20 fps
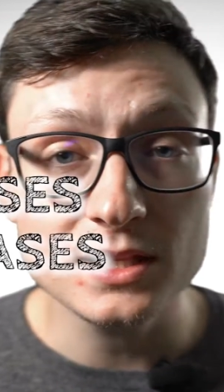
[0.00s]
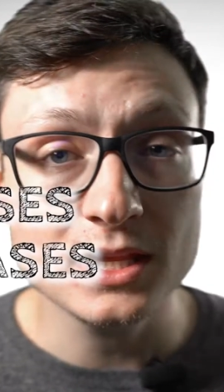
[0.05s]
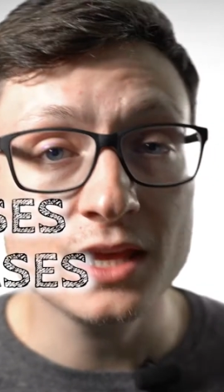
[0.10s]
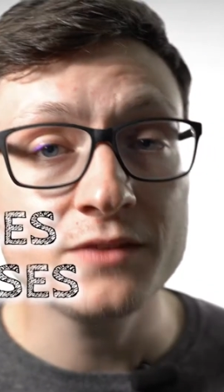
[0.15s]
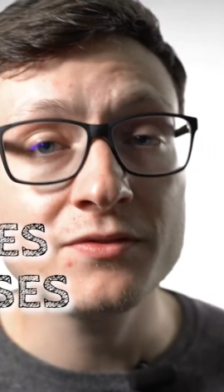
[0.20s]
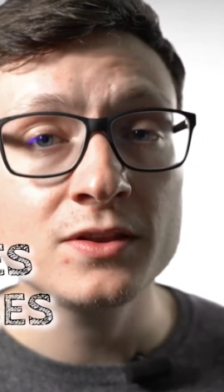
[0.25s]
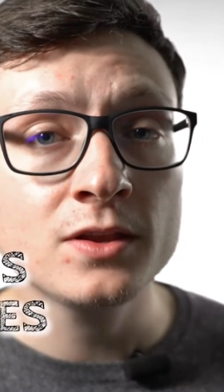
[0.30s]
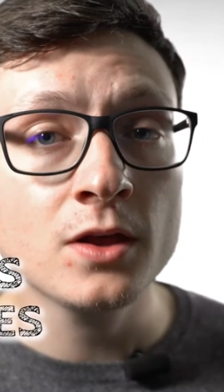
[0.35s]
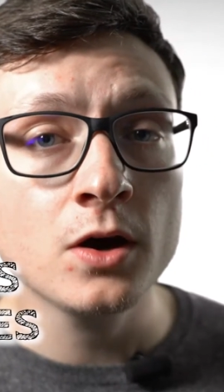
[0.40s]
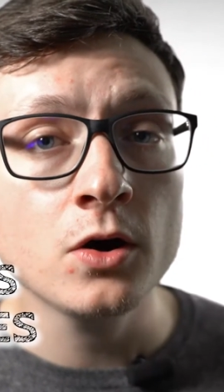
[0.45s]

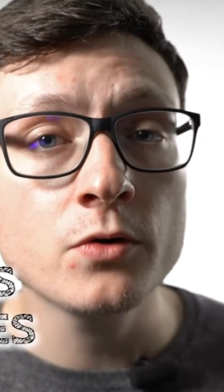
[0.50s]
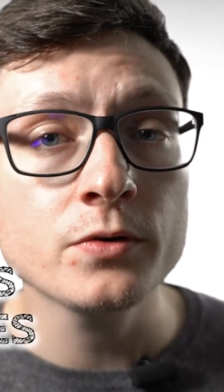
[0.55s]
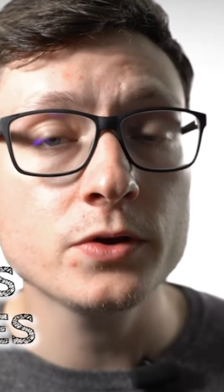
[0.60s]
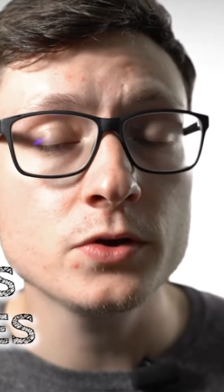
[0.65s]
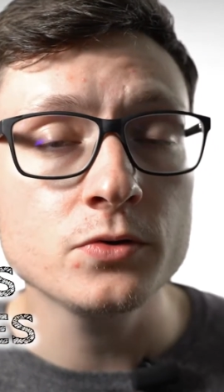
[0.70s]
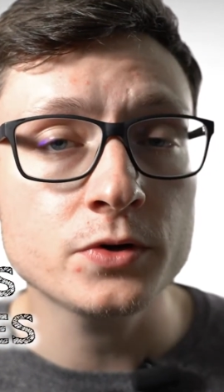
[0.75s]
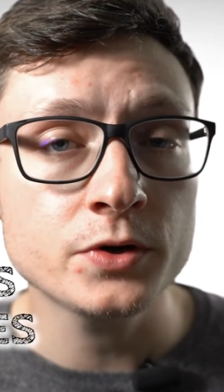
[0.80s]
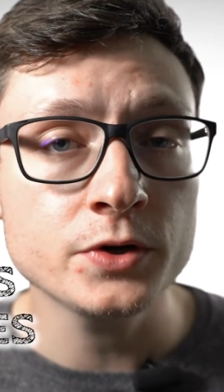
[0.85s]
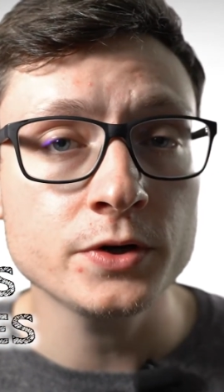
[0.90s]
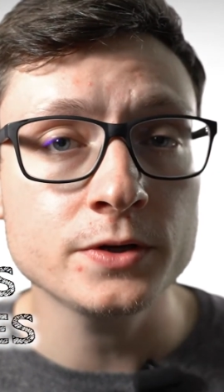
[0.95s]
Even though
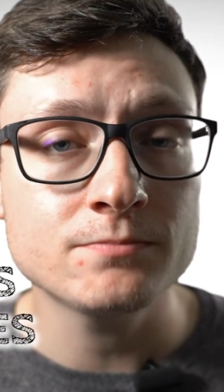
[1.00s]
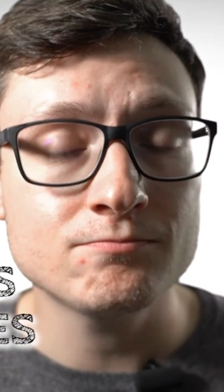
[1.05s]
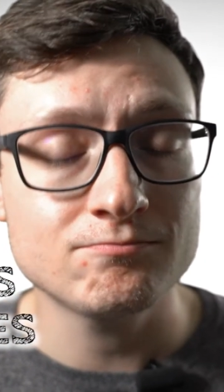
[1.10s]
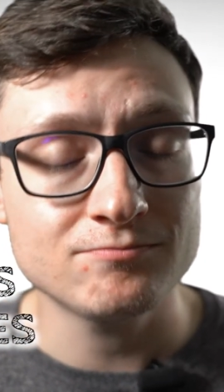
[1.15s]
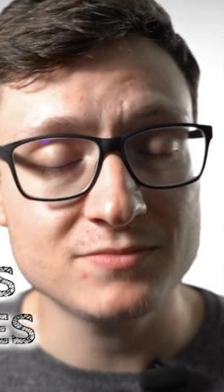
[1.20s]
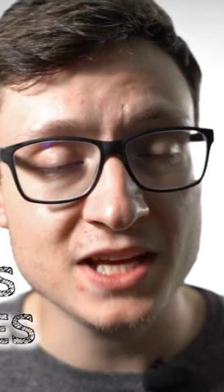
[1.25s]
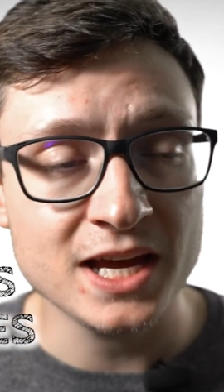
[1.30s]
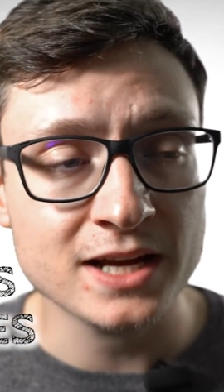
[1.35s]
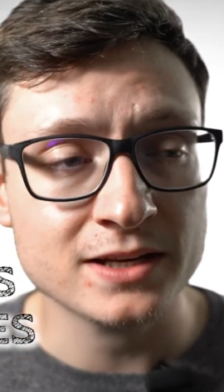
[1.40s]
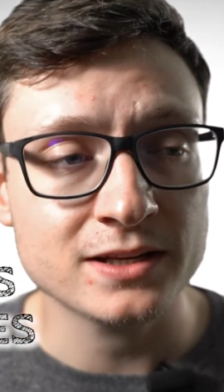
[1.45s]
you could
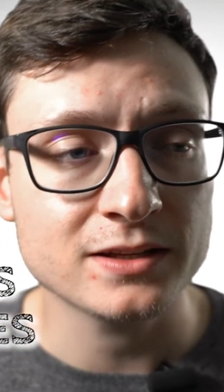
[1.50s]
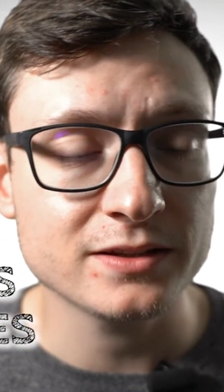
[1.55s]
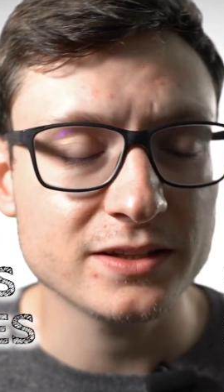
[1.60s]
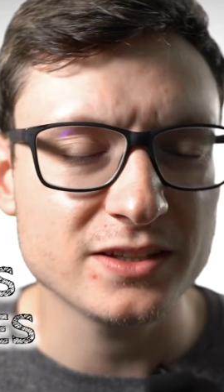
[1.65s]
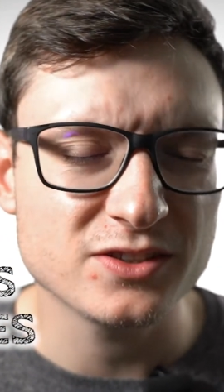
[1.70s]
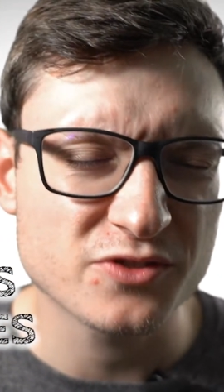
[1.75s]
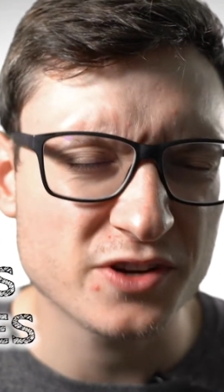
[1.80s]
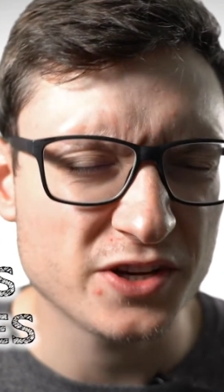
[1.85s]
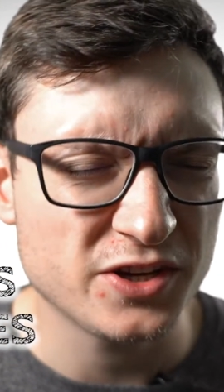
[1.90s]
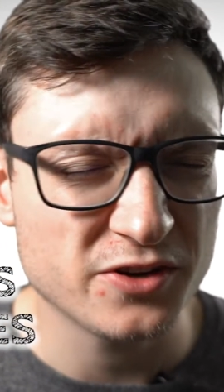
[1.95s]

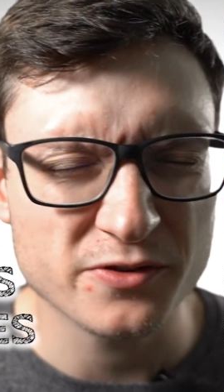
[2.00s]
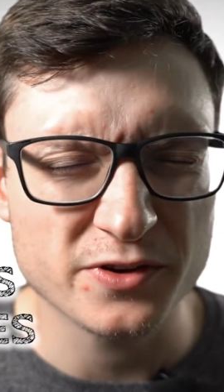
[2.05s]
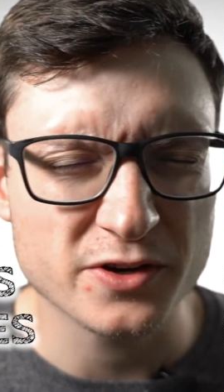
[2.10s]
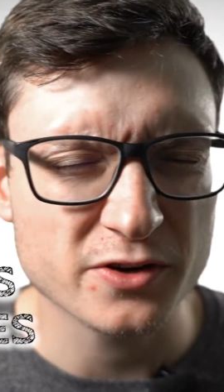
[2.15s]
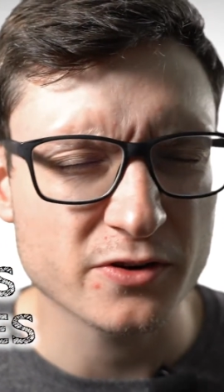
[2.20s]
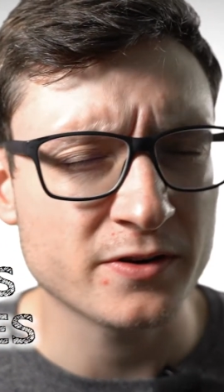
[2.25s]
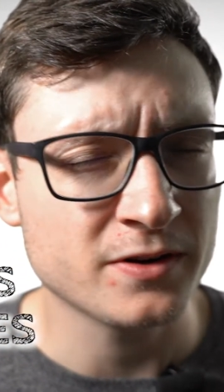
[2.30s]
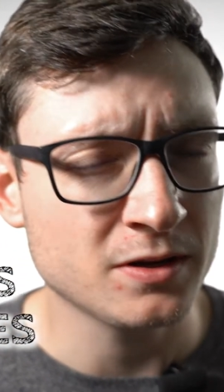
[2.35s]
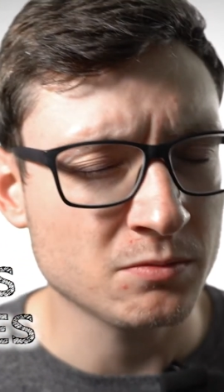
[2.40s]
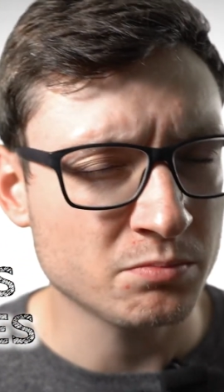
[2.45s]
technically drink your
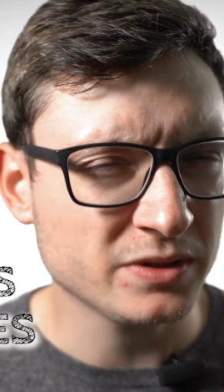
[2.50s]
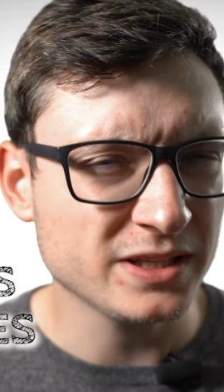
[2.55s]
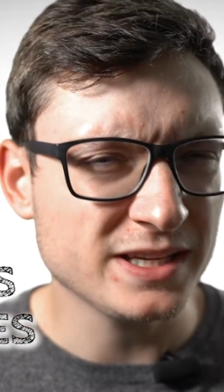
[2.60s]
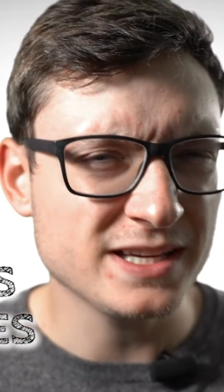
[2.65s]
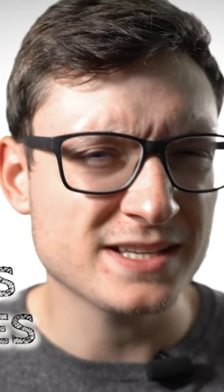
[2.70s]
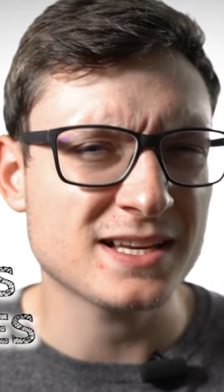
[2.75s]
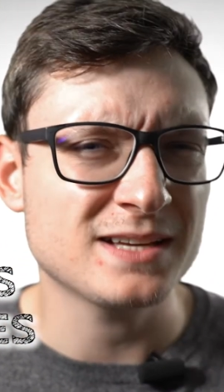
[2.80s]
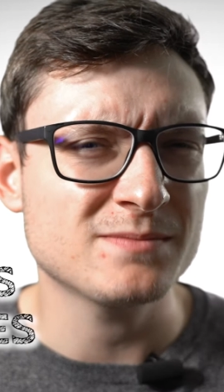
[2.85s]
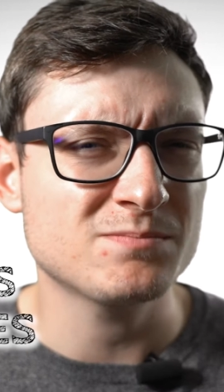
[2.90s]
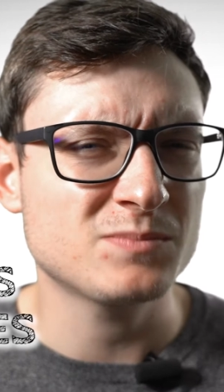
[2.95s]
urine, and
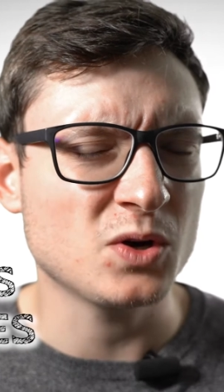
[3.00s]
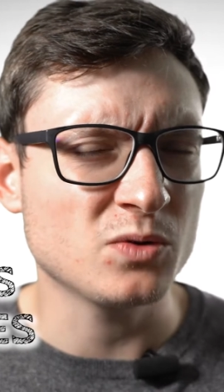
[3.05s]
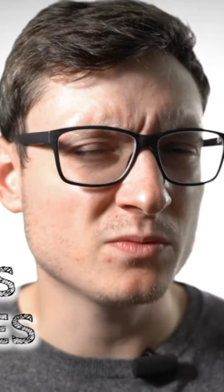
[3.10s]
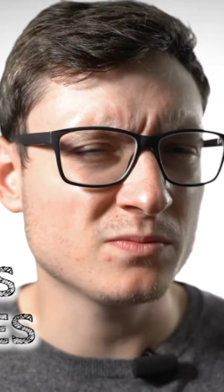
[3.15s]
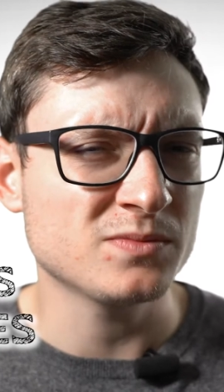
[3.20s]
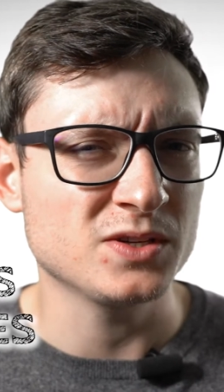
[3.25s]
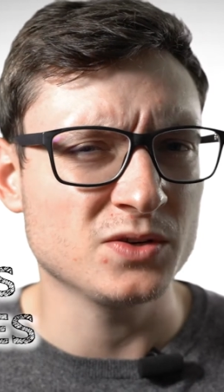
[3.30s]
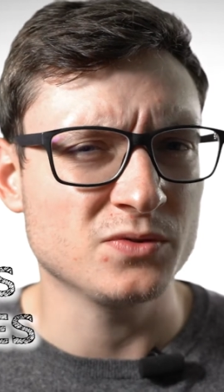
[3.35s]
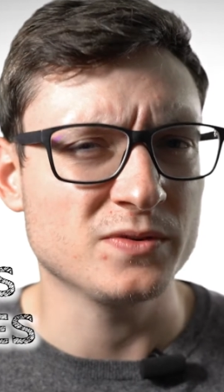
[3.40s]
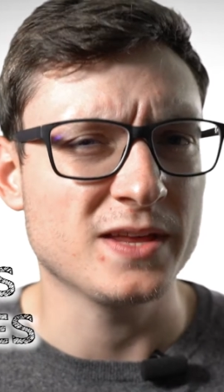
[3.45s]
please
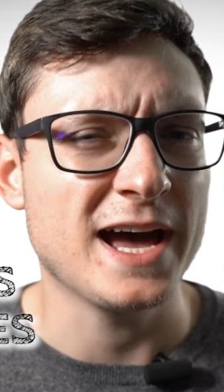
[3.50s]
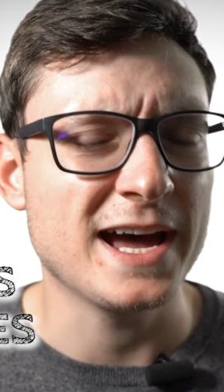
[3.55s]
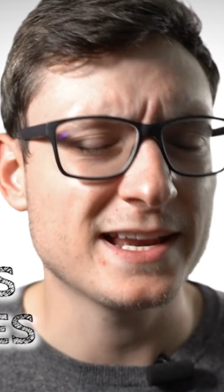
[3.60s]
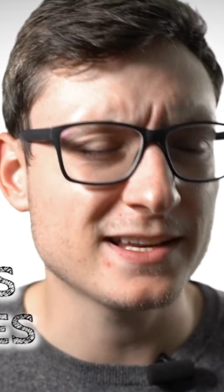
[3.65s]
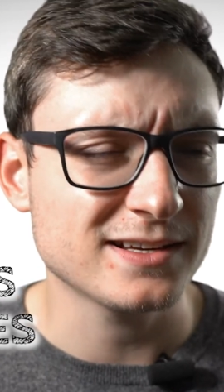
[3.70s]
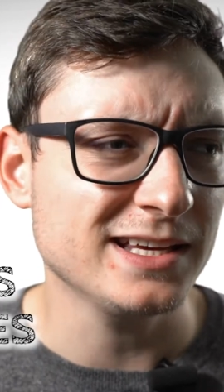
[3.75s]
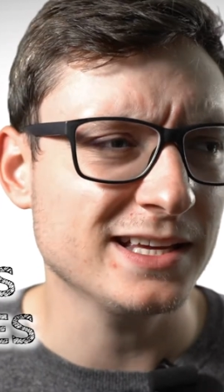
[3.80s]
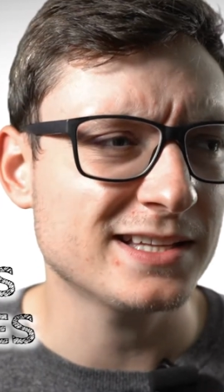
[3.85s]
don't do that.